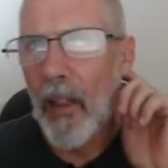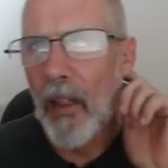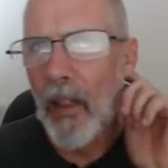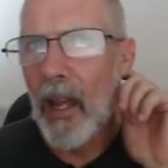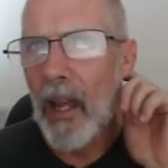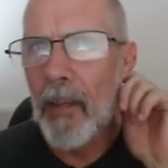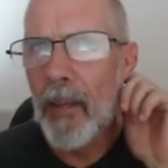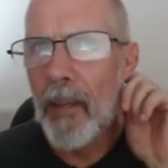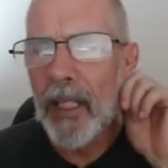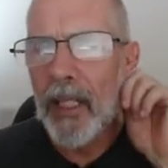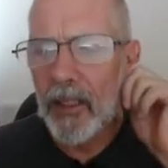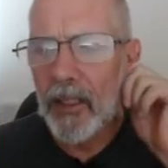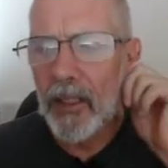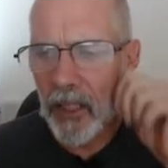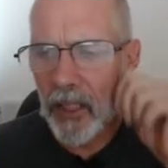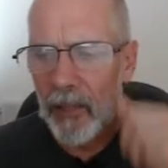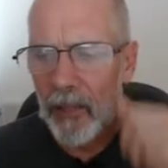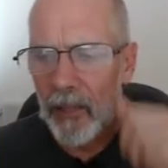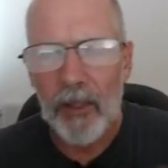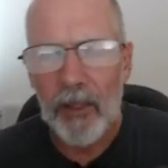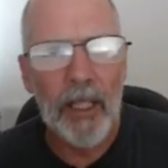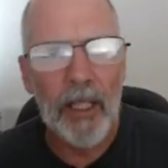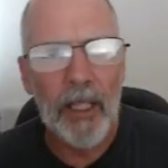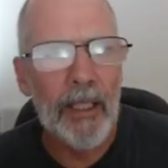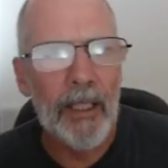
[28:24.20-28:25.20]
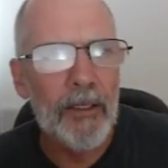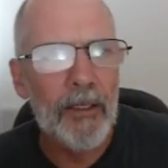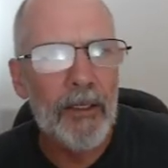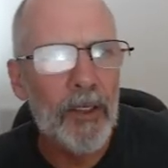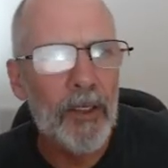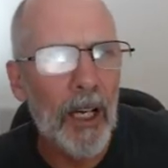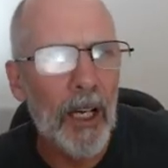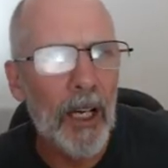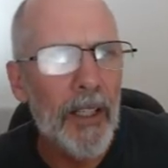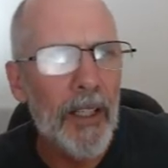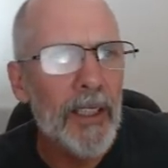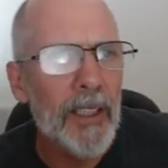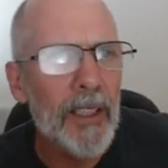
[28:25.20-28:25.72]
They mean the same thing.
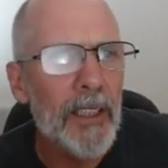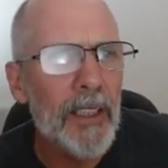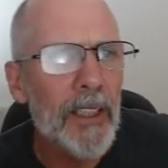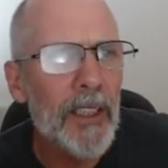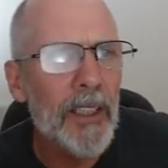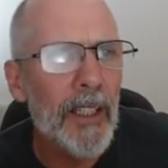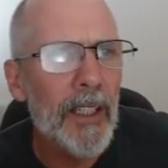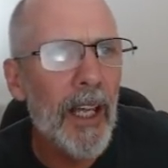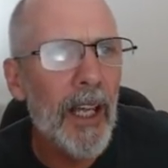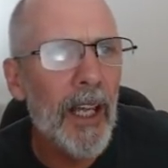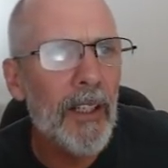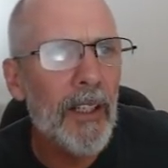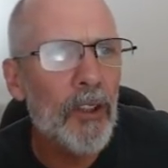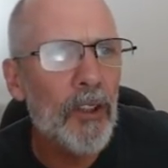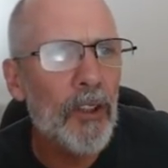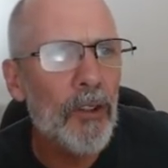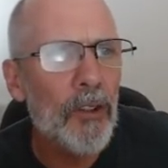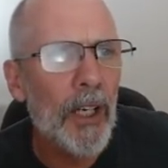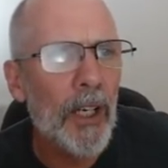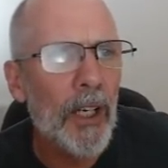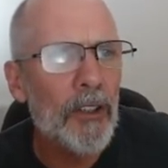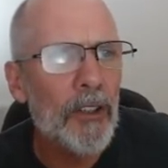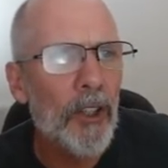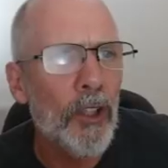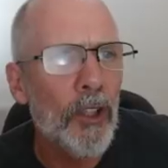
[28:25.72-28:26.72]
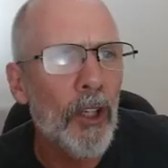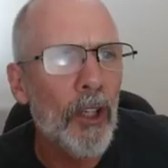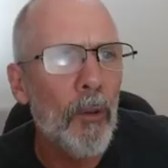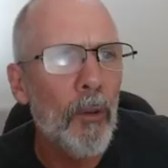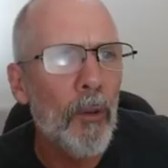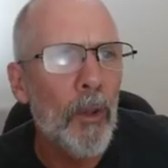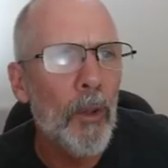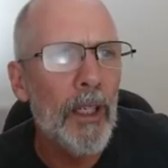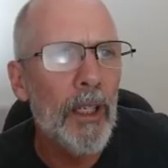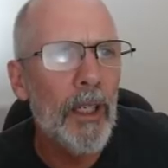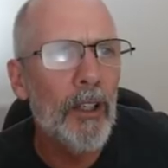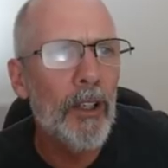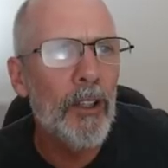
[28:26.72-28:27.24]
So this is another structure that
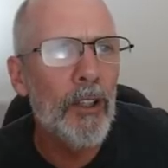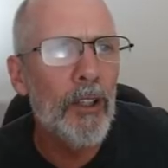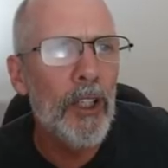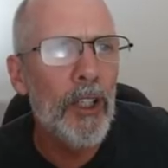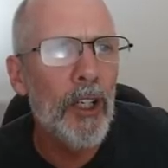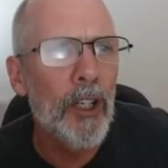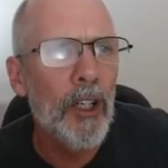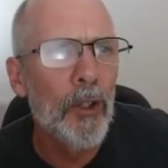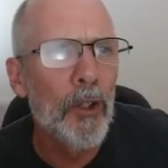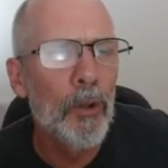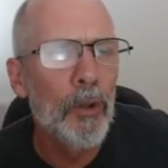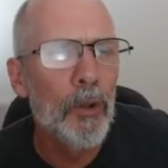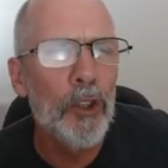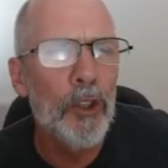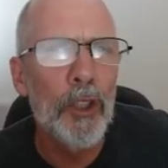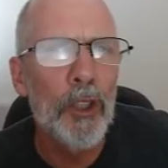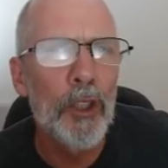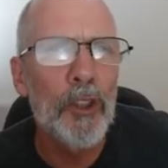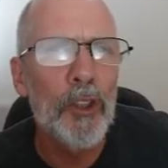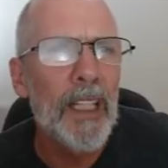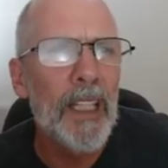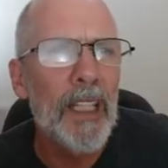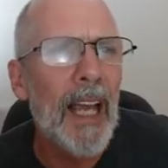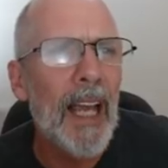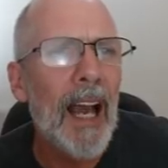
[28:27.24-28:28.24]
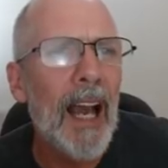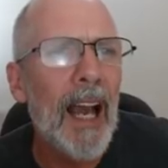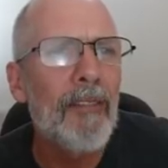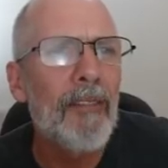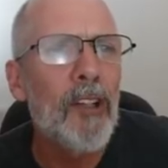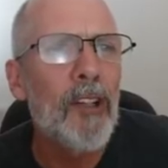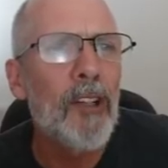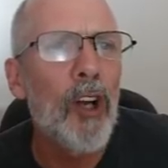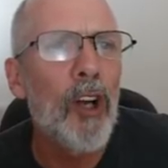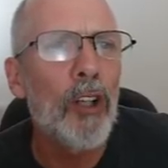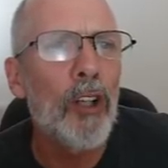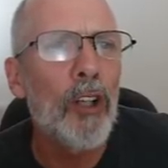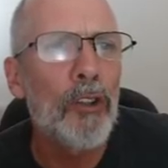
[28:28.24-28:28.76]
we can use using
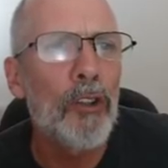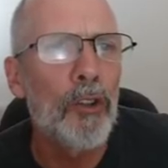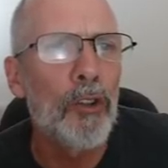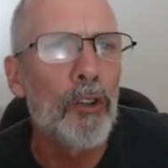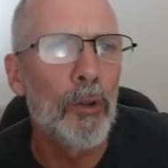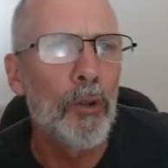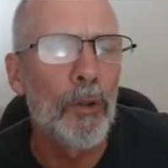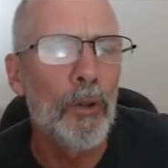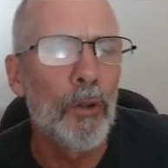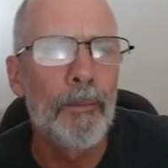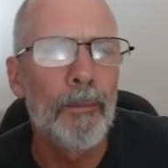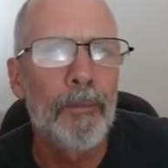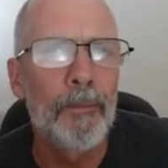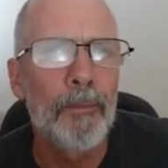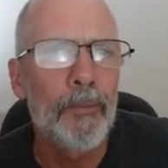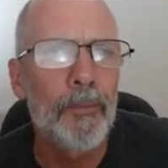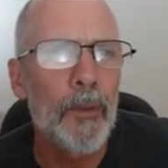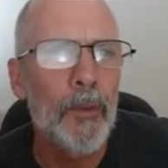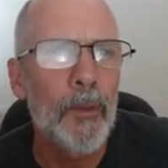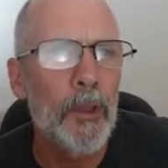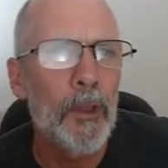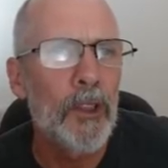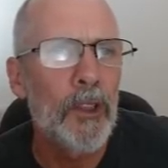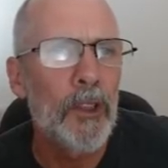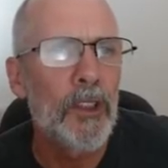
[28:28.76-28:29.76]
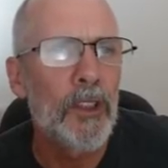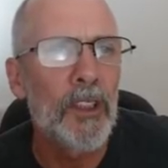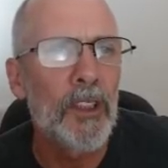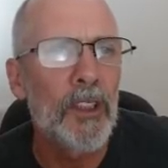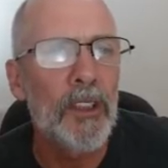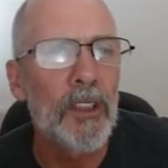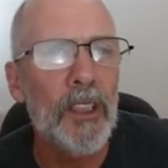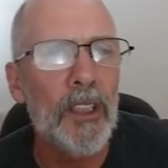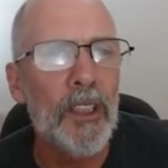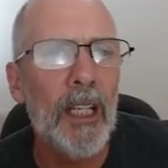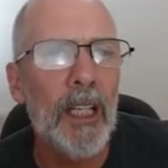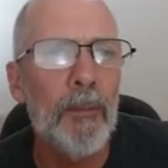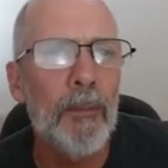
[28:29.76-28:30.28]
have got to, which is the
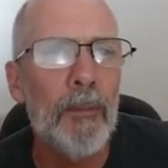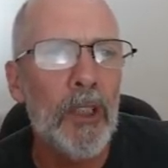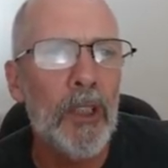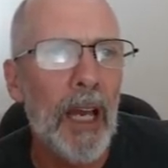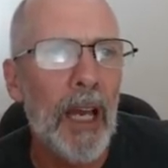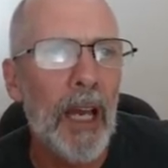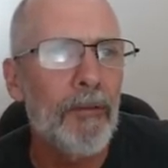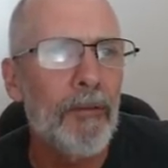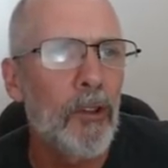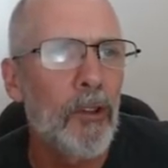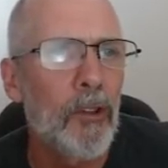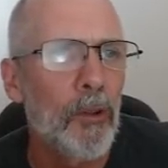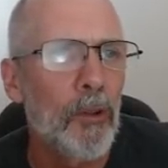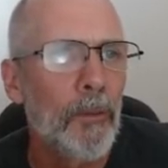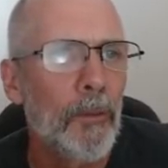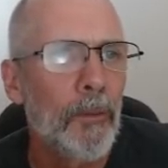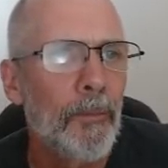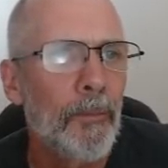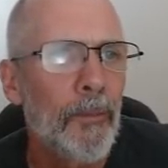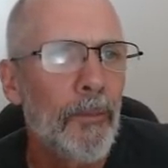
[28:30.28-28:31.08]
same as have to.